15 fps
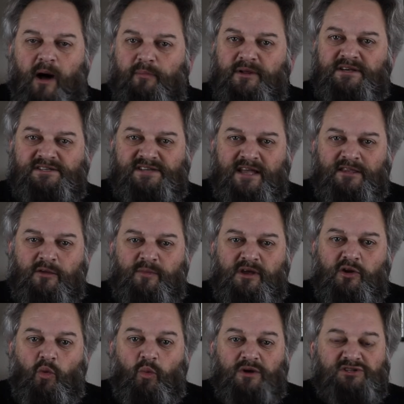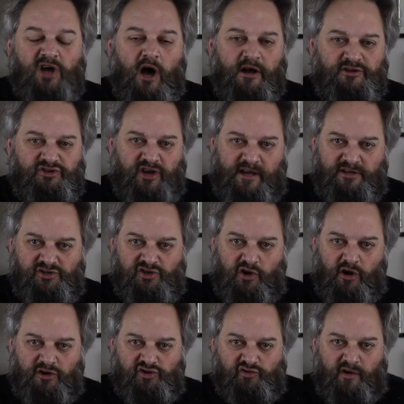public sentiment was unchanged in
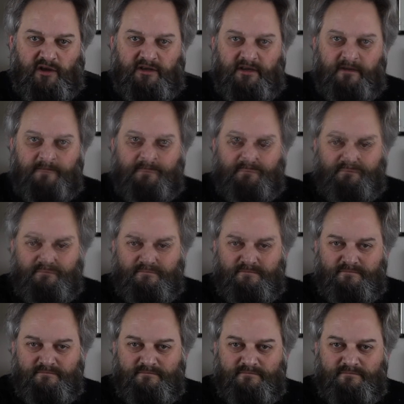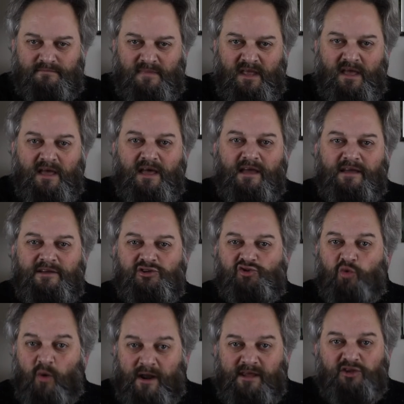Australia. In
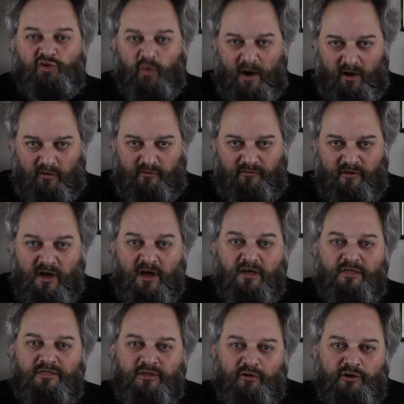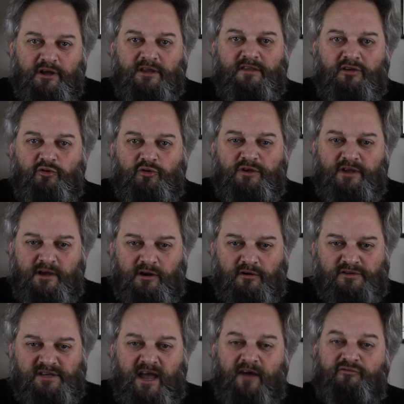2012, 32
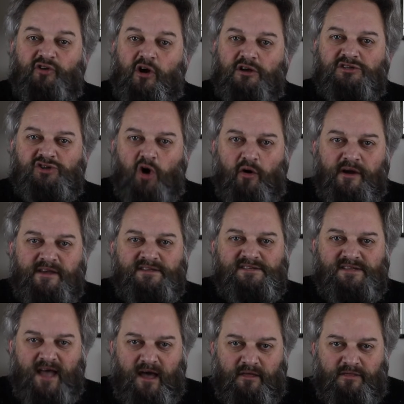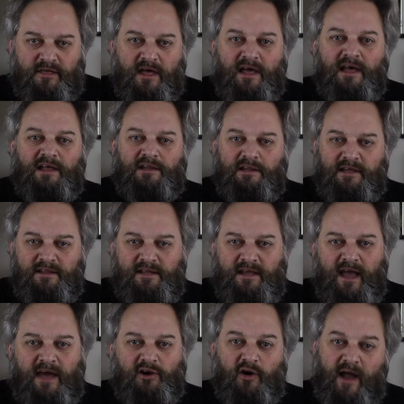years after Azaria's death,
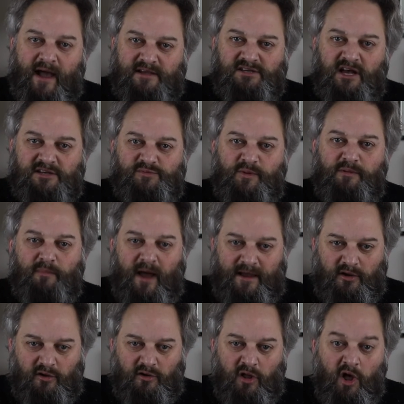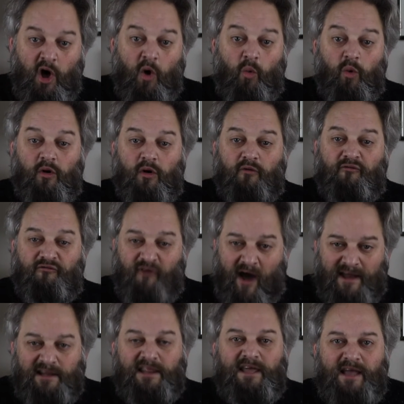Lindy and her ex-husband Michael
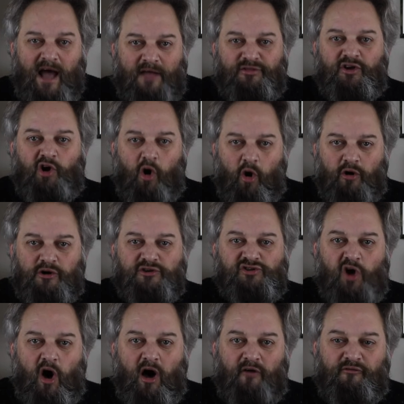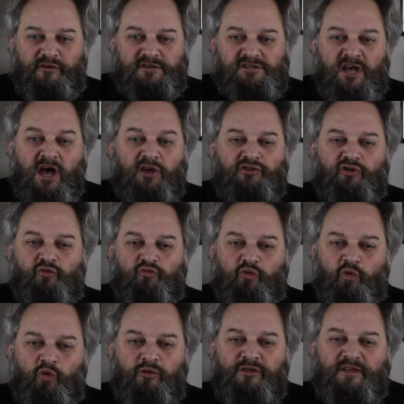finally got the coroner's office to
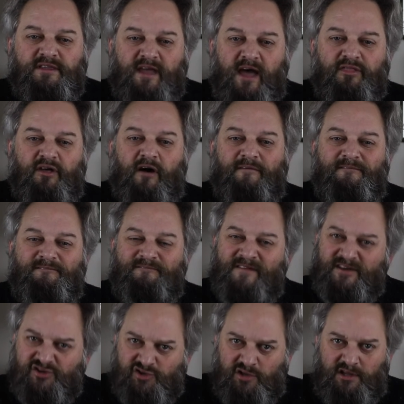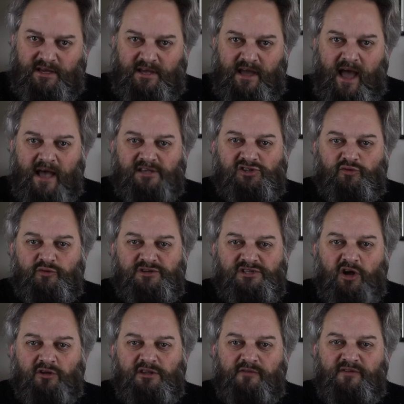rule the death officially as the
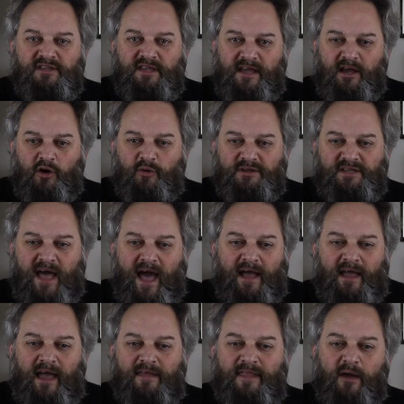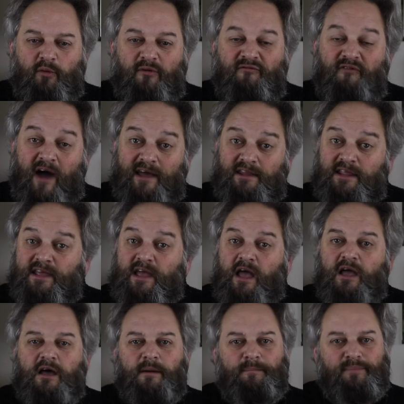result of a dingo attack, and they were finally
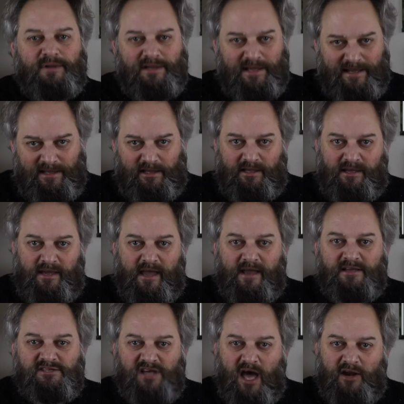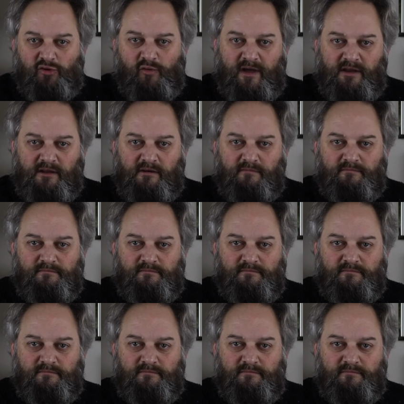completely exonerated.